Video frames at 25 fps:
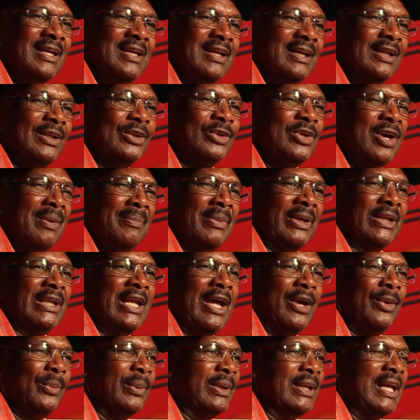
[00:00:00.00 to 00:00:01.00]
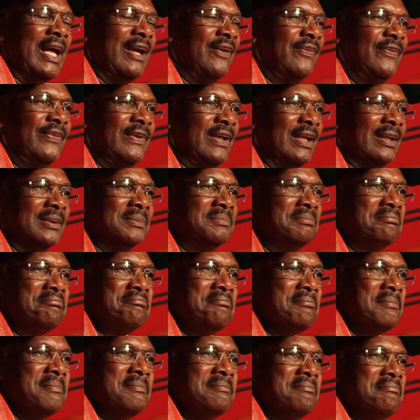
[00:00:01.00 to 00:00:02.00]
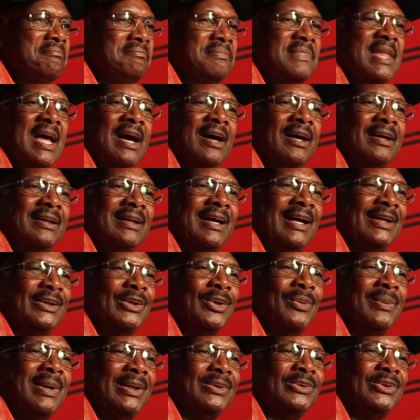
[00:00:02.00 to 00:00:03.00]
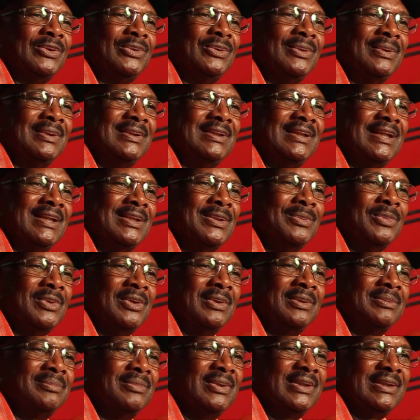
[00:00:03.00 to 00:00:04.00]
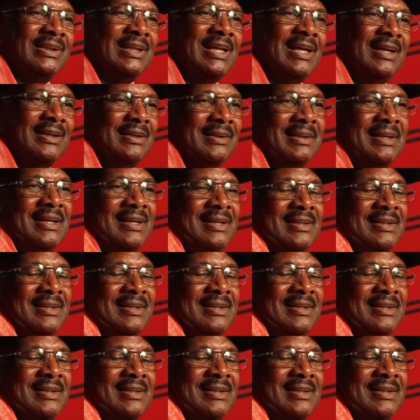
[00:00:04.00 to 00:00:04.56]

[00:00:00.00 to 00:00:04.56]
It'll come a day when I feel, nah, I don't want to do it anymore. But that